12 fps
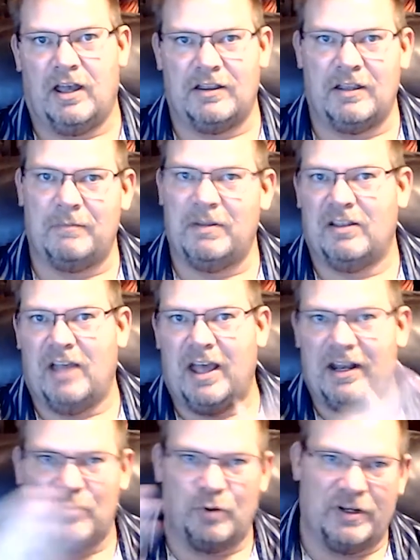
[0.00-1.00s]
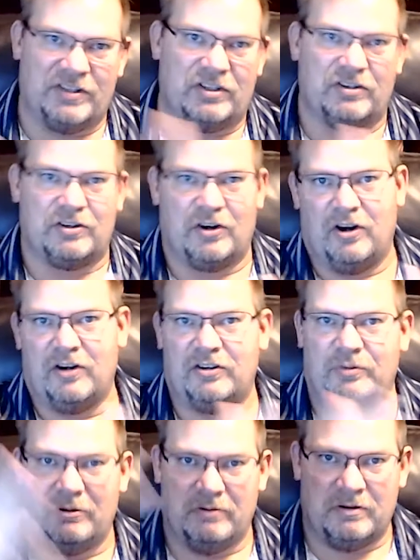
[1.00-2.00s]
there'd be a lot of twists and turns.
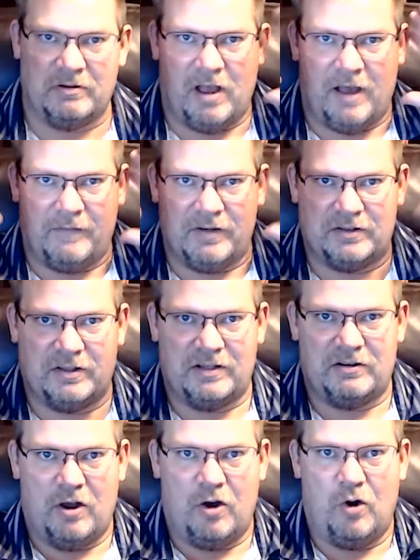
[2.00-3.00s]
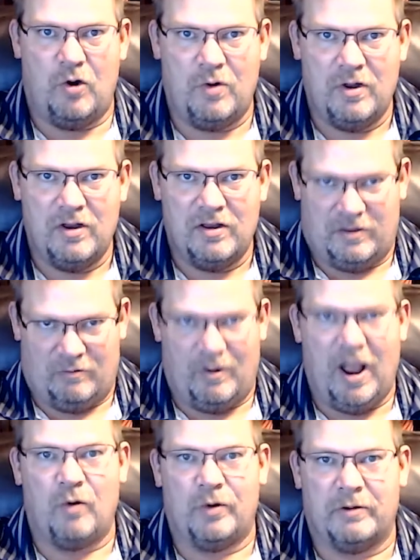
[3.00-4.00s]
We would obviously know the
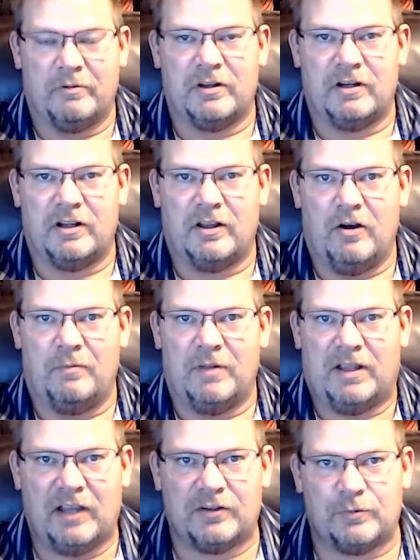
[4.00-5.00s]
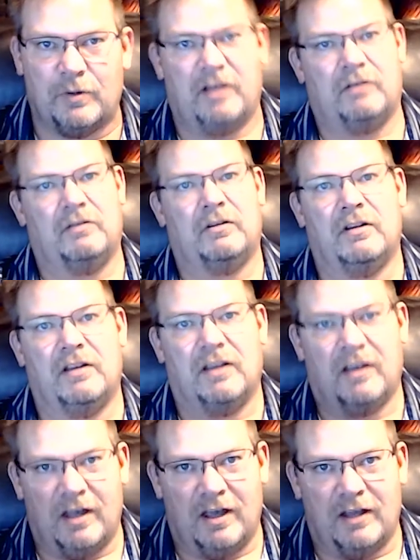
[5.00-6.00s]
route we were going to go, but guess what?
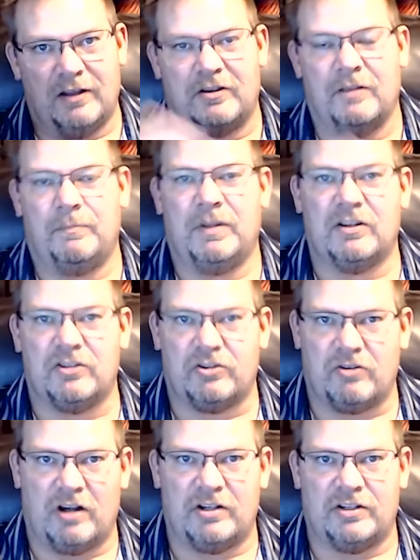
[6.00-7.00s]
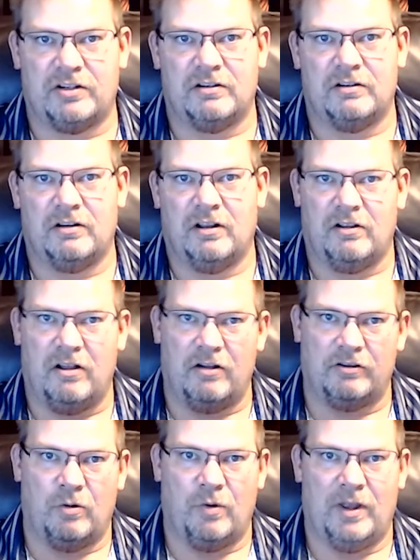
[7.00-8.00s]
There could be construction
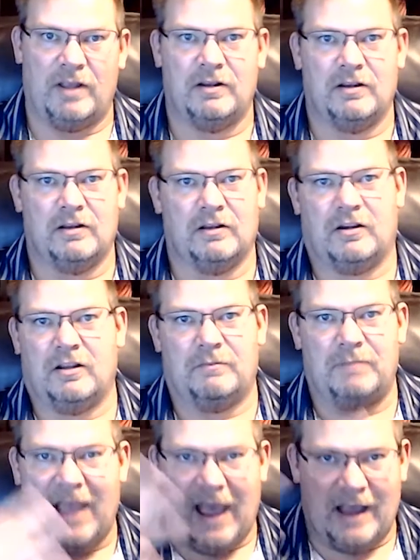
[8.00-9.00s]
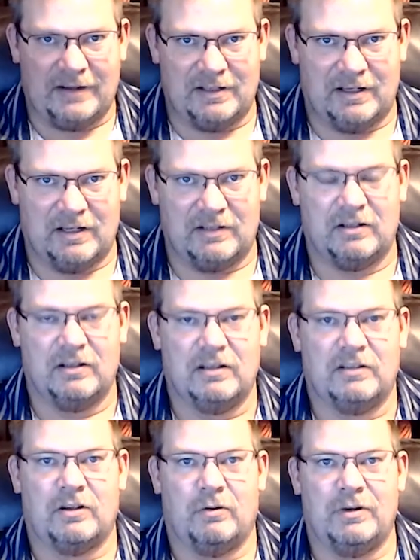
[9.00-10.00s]
along the way. There could be accidents.
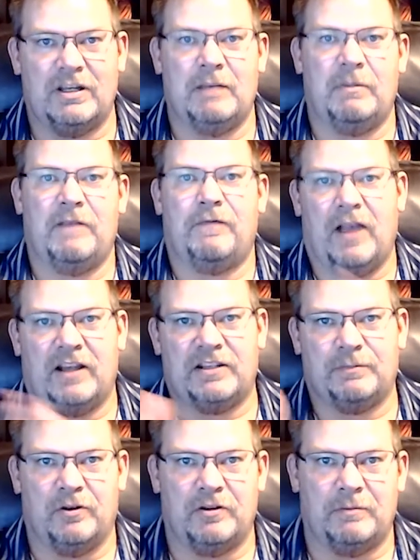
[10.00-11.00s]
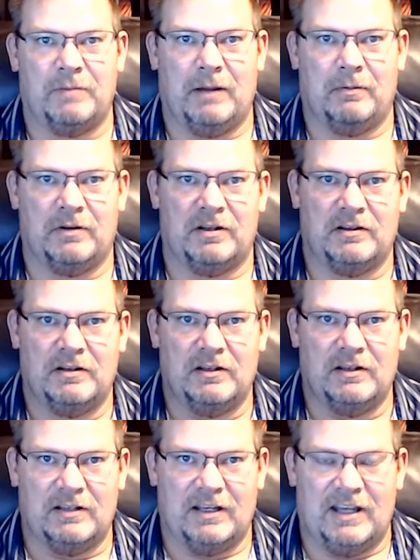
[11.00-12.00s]
So we need to be flexible to be able to
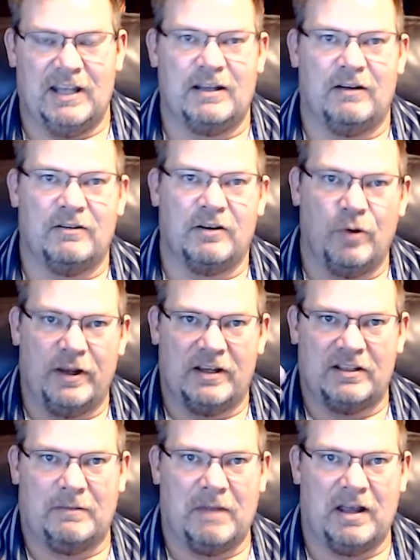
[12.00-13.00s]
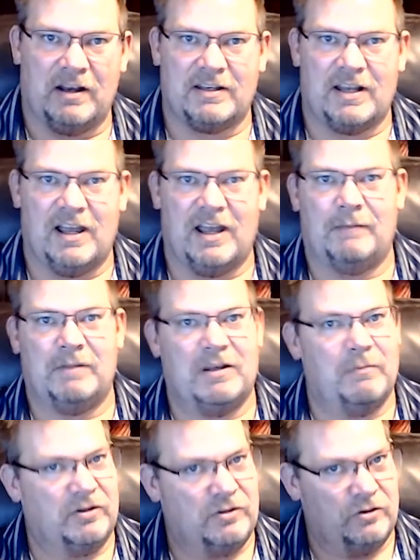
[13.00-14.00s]
get there in the quickest amount of time and the
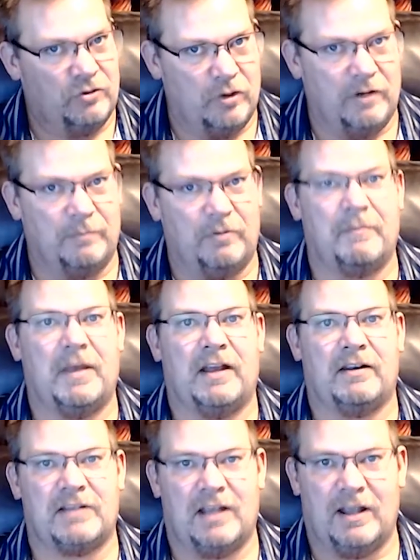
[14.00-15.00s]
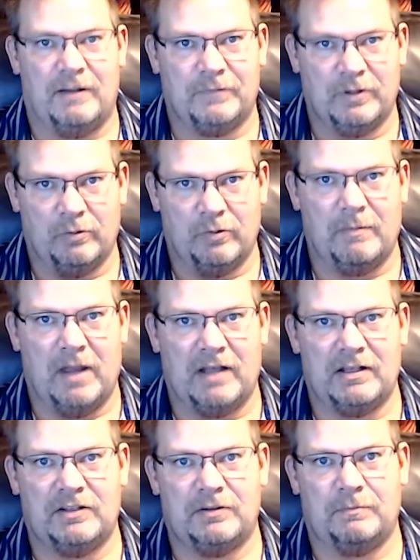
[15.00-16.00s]
most enjoyable amount of time. We might
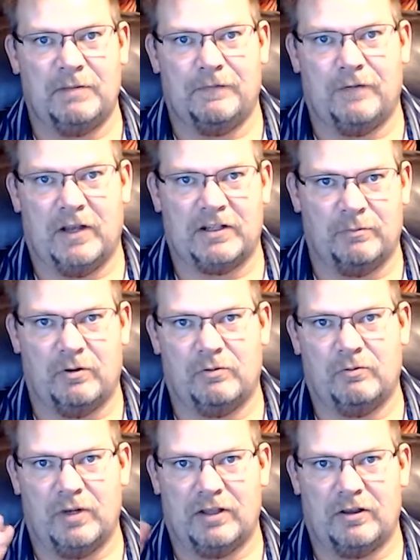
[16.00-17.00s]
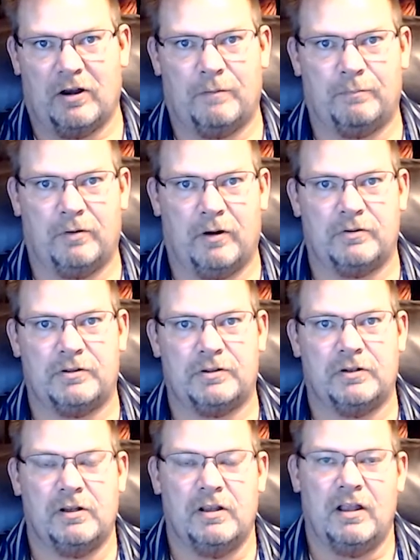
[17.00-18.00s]
need to be flexible with our approach.
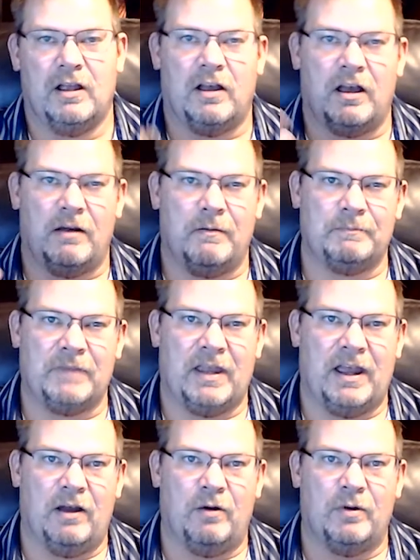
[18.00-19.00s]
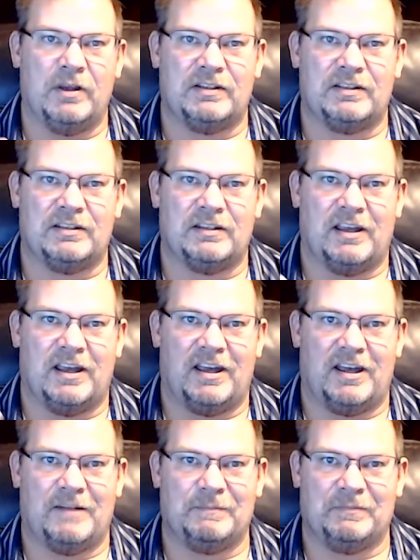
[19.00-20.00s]
I always
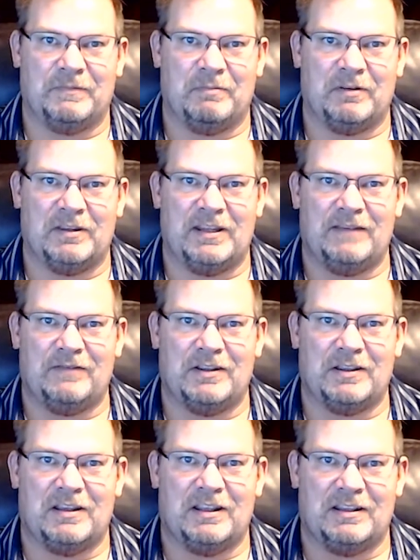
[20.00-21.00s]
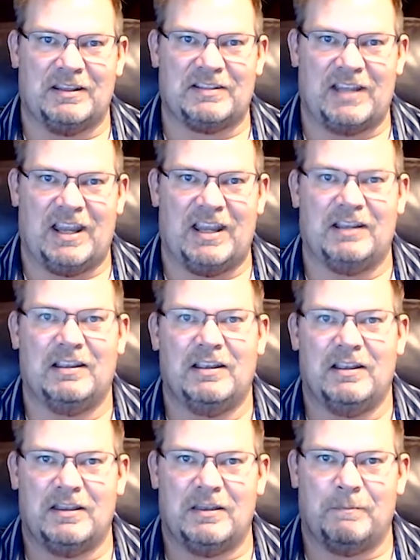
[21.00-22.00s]
believe in the saying,
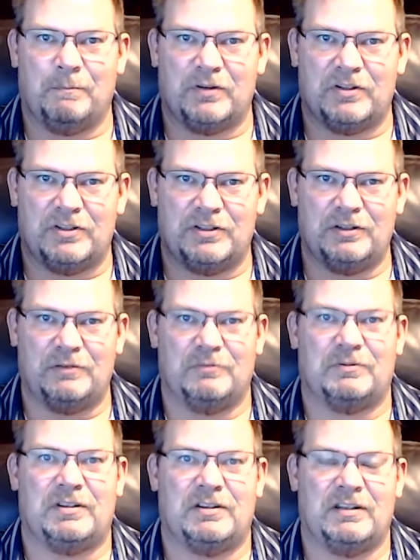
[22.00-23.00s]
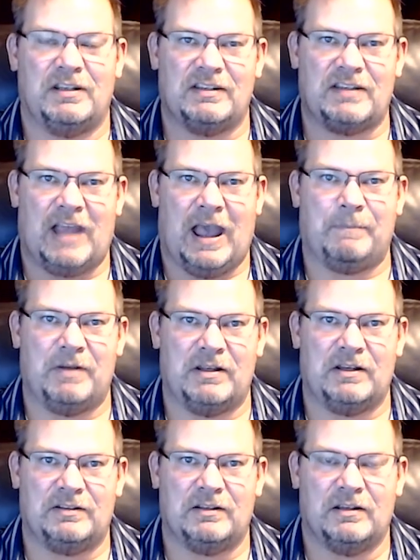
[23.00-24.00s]
the pursuit is
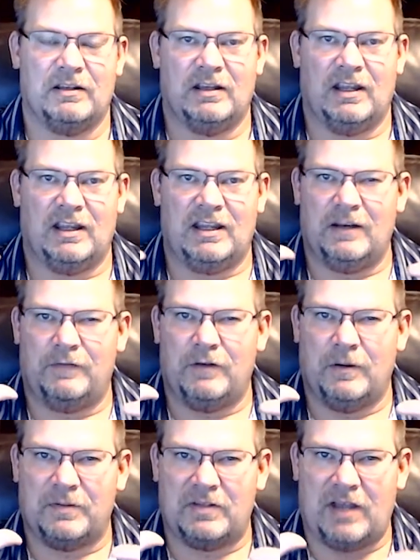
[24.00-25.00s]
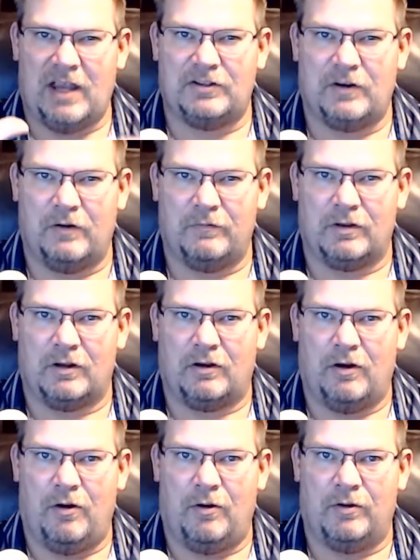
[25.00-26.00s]
happiness. Again, if you obsess over the
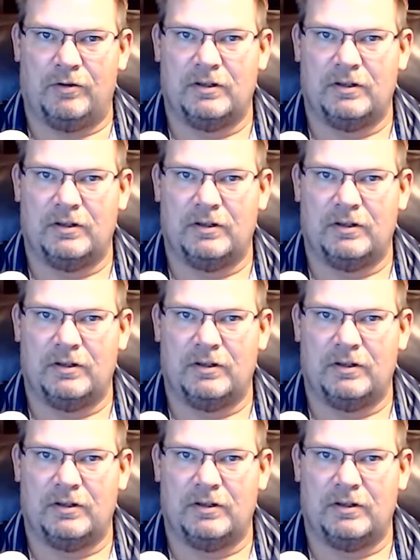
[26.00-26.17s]
goals,